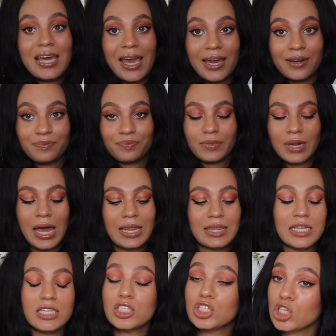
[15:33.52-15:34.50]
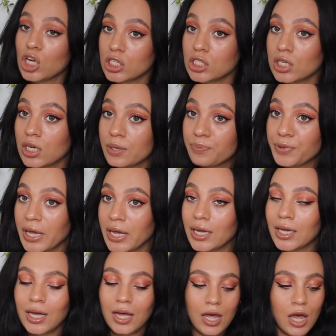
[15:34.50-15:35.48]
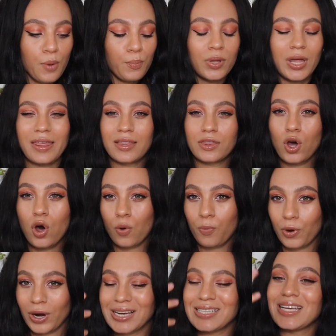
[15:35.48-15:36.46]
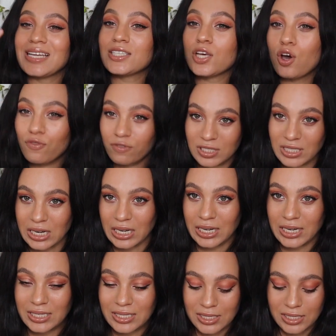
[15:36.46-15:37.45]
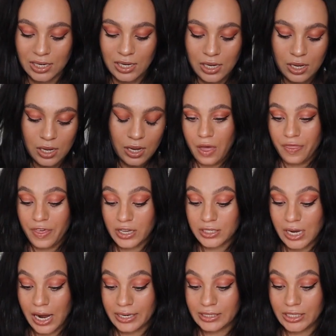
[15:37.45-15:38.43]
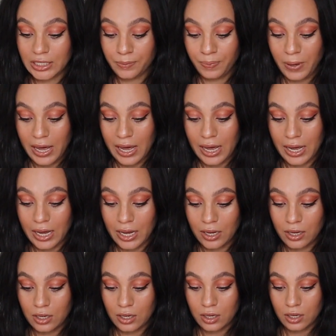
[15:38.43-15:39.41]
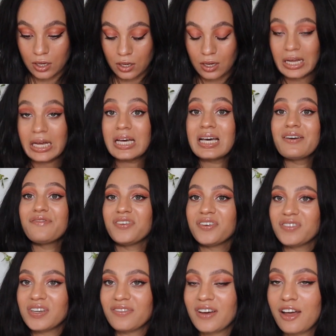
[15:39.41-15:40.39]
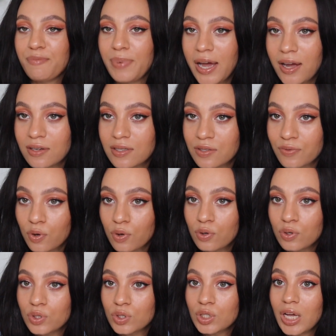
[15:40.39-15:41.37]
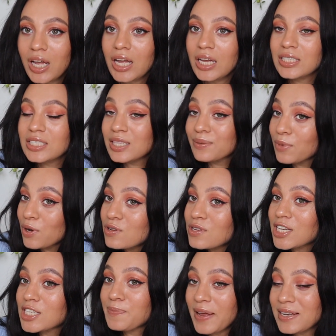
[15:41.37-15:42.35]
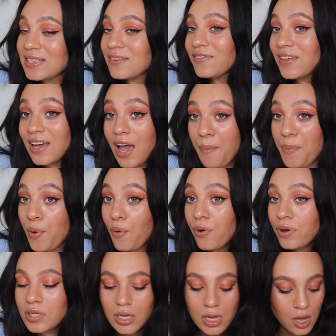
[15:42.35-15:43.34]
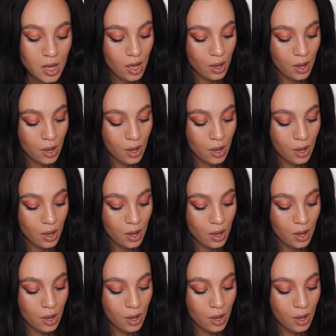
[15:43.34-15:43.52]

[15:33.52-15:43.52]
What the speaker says: 10. And this does look big. But I think the whole point is that it's oversized. This I did pay £55 for. It's the most expensive thing I bought.